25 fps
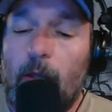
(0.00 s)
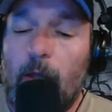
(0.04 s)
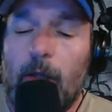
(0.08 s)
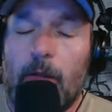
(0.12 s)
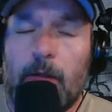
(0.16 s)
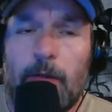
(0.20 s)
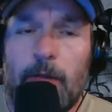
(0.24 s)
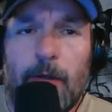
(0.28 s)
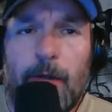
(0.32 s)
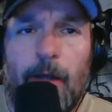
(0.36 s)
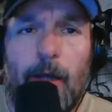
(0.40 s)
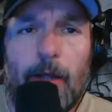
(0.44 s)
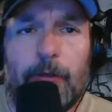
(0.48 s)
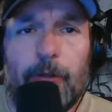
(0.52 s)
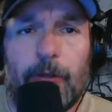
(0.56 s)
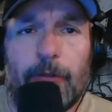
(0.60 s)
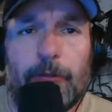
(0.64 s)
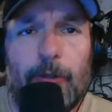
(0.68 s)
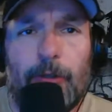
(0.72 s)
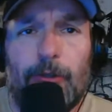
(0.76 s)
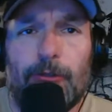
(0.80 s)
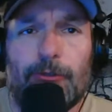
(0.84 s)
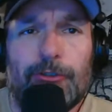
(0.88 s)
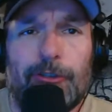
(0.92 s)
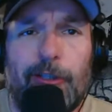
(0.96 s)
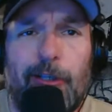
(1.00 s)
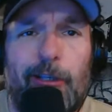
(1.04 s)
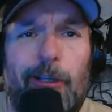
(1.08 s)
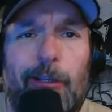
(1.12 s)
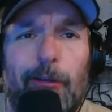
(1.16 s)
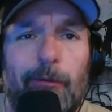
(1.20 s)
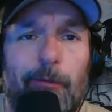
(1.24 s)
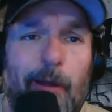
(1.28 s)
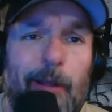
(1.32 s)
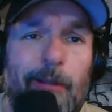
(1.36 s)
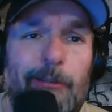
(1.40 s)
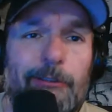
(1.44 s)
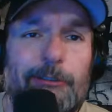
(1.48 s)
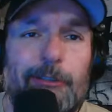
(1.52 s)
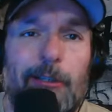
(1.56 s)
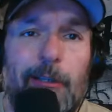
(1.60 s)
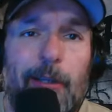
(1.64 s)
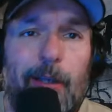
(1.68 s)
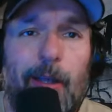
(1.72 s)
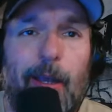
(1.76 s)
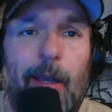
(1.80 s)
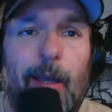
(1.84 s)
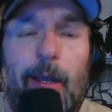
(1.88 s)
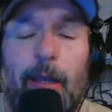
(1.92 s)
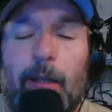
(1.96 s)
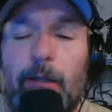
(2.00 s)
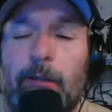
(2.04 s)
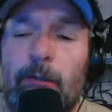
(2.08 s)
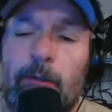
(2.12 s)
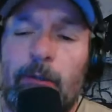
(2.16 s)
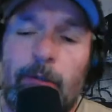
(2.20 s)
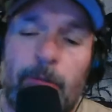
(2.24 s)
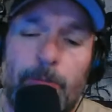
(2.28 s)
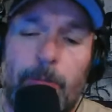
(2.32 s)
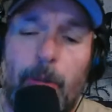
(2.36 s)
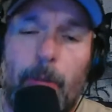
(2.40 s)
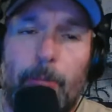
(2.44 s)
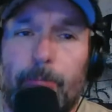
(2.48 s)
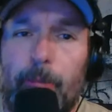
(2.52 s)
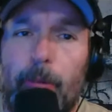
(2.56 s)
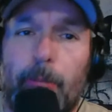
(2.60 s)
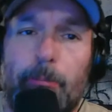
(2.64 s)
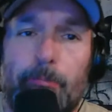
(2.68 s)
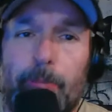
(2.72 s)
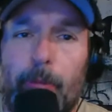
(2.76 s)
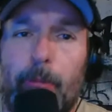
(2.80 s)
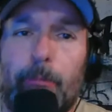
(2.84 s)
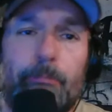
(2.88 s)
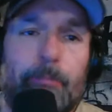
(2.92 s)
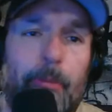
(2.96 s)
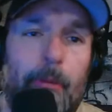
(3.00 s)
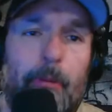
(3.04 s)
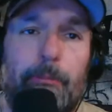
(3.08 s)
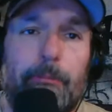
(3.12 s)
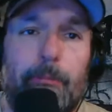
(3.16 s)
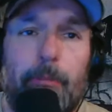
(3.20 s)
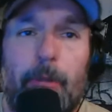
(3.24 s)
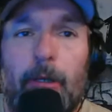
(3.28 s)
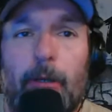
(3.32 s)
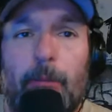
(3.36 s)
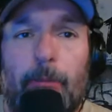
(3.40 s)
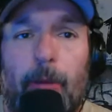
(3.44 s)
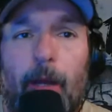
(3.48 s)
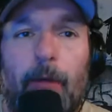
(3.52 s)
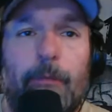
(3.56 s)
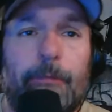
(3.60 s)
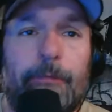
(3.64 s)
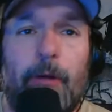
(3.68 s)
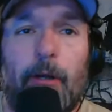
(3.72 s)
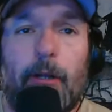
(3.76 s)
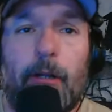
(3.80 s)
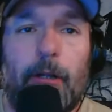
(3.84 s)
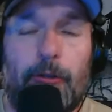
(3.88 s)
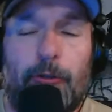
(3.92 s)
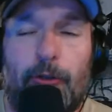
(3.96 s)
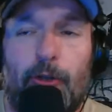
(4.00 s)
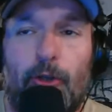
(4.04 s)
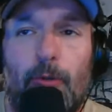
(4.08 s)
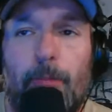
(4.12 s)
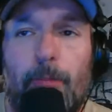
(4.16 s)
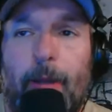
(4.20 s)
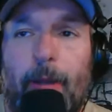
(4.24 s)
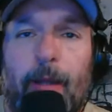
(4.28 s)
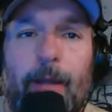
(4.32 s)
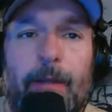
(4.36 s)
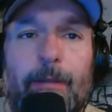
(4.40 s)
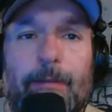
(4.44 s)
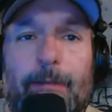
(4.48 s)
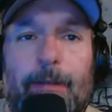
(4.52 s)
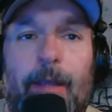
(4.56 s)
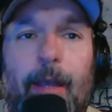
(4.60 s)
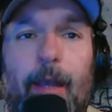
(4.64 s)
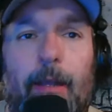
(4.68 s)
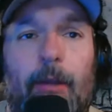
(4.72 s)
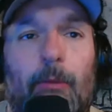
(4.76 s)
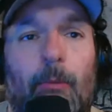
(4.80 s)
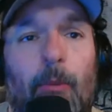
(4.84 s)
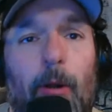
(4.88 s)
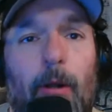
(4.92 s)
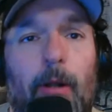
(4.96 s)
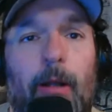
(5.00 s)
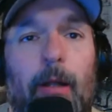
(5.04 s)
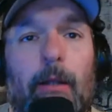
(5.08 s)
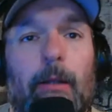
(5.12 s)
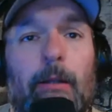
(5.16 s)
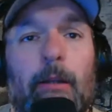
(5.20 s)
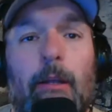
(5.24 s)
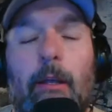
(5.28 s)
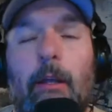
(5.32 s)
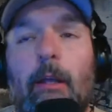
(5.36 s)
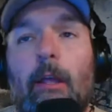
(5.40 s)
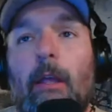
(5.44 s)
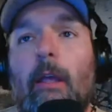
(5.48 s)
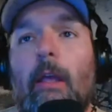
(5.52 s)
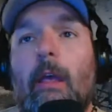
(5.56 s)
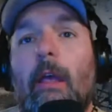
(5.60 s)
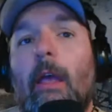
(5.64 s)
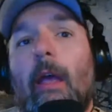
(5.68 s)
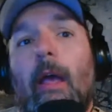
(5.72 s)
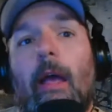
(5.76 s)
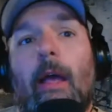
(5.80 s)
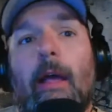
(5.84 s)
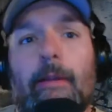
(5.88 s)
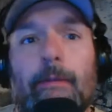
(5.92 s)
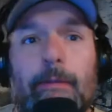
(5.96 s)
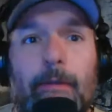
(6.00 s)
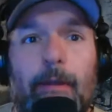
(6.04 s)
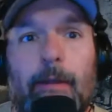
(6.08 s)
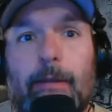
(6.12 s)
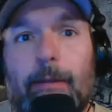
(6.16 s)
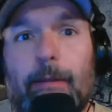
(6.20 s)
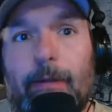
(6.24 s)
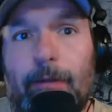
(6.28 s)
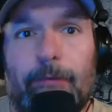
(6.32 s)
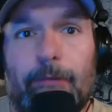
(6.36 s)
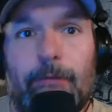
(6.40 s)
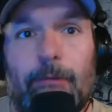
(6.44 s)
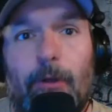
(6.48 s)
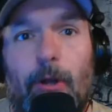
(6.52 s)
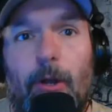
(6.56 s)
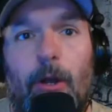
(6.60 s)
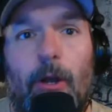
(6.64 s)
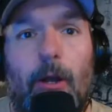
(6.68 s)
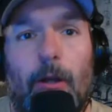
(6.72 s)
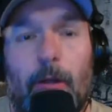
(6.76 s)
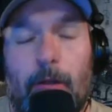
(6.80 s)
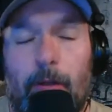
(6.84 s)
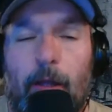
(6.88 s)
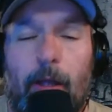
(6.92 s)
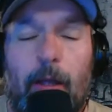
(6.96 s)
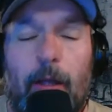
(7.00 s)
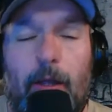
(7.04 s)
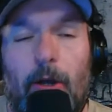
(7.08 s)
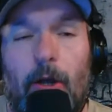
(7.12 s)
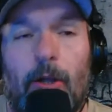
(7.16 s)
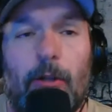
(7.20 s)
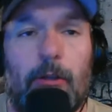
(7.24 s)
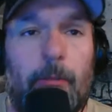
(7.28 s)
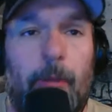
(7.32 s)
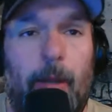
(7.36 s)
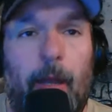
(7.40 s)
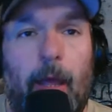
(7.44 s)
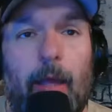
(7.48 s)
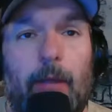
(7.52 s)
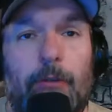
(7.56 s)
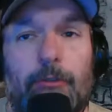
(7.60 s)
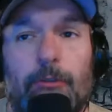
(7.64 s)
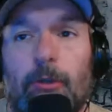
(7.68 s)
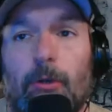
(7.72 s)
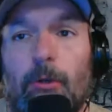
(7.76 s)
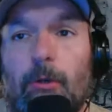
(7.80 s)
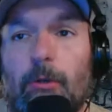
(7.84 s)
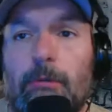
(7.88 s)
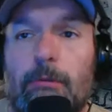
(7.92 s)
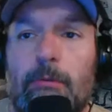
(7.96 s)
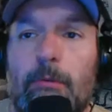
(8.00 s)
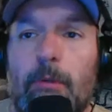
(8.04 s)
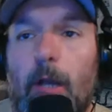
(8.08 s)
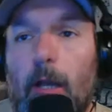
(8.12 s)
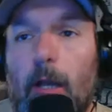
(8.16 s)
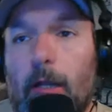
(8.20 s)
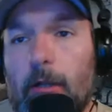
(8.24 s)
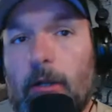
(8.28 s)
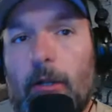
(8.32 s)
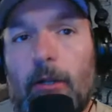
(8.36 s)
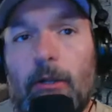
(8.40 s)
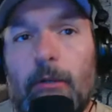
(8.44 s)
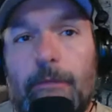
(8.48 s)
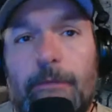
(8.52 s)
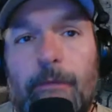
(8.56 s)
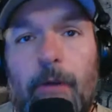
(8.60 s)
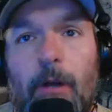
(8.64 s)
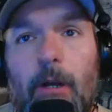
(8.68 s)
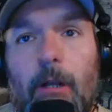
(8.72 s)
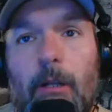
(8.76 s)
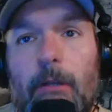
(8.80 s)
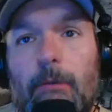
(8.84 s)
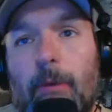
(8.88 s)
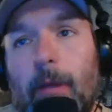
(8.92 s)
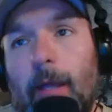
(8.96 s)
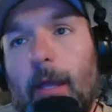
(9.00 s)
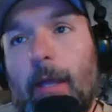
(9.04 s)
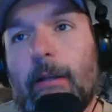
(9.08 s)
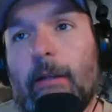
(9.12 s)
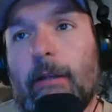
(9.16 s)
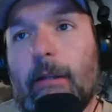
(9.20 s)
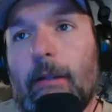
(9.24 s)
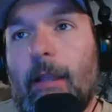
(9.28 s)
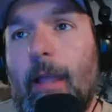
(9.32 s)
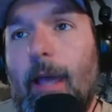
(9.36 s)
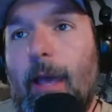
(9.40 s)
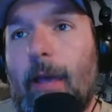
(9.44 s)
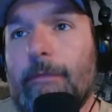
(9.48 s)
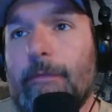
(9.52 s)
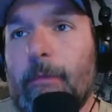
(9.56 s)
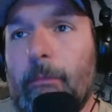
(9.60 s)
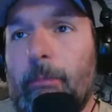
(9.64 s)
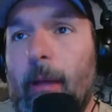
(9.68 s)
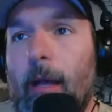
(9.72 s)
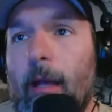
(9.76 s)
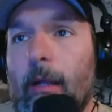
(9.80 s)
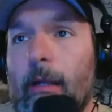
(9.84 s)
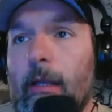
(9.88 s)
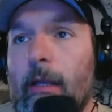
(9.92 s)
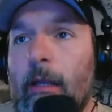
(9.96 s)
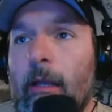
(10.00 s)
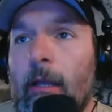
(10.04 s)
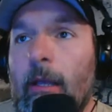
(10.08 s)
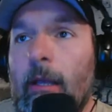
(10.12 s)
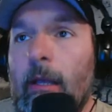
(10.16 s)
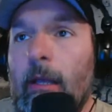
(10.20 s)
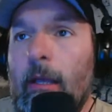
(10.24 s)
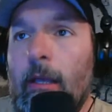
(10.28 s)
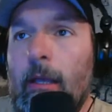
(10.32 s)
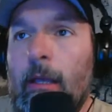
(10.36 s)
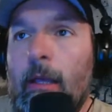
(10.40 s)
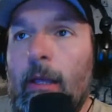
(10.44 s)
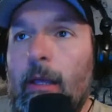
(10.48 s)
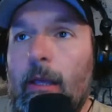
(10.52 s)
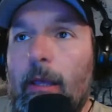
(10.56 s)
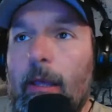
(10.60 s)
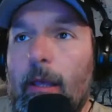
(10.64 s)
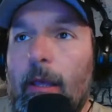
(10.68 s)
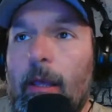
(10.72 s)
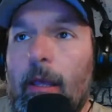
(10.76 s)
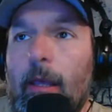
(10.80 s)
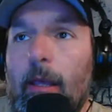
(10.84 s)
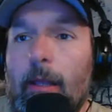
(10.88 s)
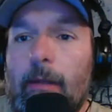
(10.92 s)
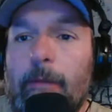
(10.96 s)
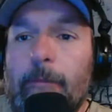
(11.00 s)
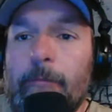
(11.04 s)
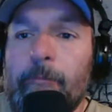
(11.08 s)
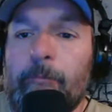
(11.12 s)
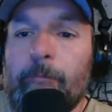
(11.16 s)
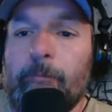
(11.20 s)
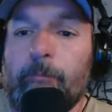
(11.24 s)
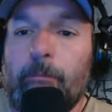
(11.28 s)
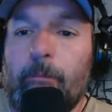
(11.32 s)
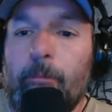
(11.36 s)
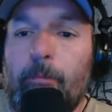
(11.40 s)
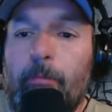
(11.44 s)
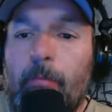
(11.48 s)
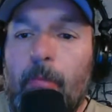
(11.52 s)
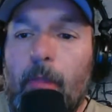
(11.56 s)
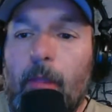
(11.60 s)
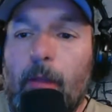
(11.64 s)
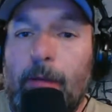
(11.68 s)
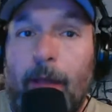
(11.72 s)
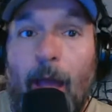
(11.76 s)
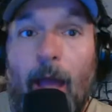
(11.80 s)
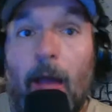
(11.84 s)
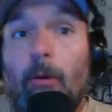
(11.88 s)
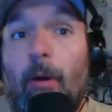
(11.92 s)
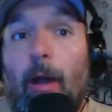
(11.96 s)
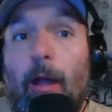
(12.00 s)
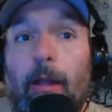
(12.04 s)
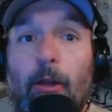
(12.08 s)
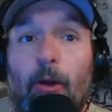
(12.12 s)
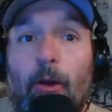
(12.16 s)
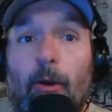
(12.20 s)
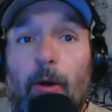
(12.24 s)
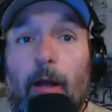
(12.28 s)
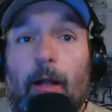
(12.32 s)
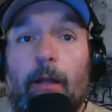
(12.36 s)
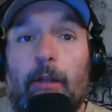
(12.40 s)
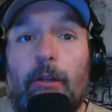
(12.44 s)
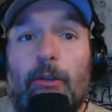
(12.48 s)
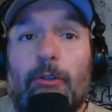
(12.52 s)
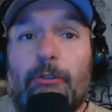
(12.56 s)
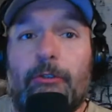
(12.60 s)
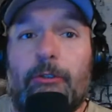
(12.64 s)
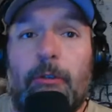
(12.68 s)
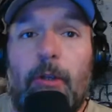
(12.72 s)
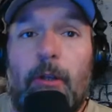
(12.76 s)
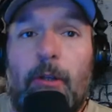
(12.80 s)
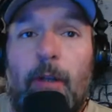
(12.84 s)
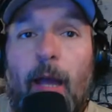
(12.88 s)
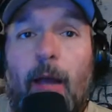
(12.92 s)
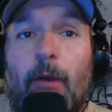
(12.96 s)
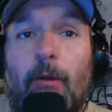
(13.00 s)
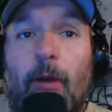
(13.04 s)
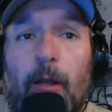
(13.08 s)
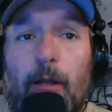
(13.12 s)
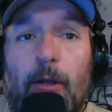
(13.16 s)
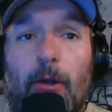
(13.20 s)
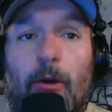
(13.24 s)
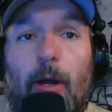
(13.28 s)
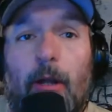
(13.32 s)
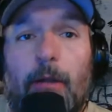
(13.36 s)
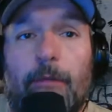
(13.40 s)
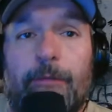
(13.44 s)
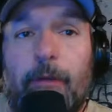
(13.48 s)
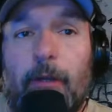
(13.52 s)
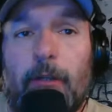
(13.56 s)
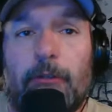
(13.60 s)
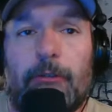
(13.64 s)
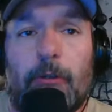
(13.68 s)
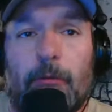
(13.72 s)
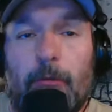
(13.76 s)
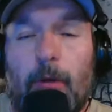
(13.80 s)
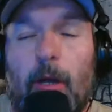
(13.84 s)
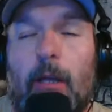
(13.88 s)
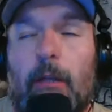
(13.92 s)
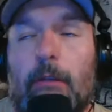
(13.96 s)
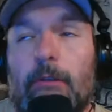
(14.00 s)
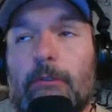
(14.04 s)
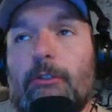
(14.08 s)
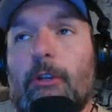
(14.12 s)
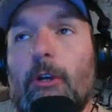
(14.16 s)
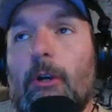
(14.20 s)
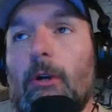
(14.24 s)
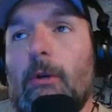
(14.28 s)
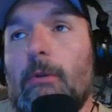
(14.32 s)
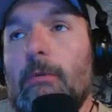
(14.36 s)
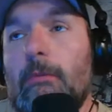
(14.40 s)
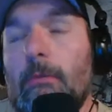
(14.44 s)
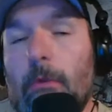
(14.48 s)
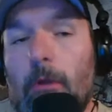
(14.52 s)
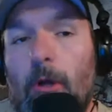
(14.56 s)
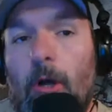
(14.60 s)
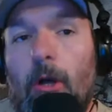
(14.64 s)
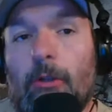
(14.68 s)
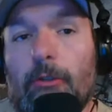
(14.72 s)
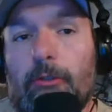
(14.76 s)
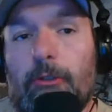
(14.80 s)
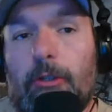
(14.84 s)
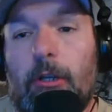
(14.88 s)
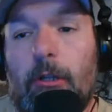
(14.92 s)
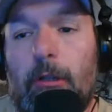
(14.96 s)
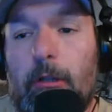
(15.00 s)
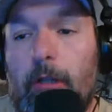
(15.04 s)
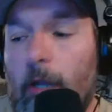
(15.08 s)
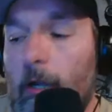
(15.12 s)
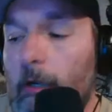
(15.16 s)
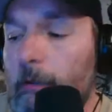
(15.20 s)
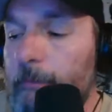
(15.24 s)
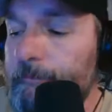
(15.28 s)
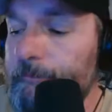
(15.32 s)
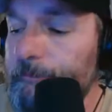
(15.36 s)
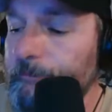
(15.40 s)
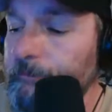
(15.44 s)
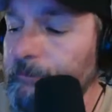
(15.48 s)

Took out this little skinny wrench that he had. Bloop, bloop, bloop, bloop. In about fucking 2 minutes, he had it working. I was like, I called him an asshole. Out of good fun. We had a good laugh about it. And now I know how to fix it, right? So all's good there.